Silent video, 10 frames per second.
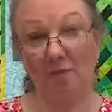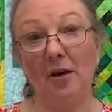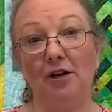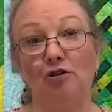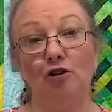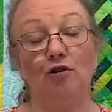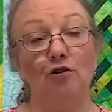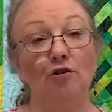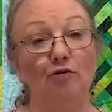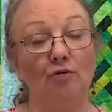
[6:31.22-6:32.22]
measure
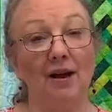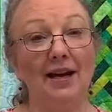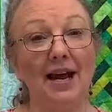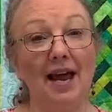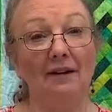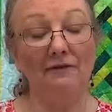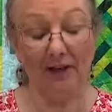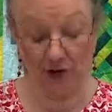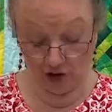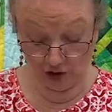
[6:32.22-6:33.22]
three and a half
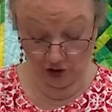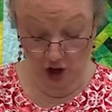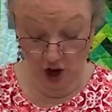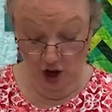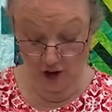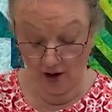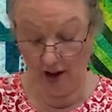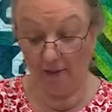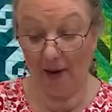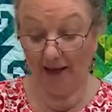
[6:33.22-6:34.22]
inches tall by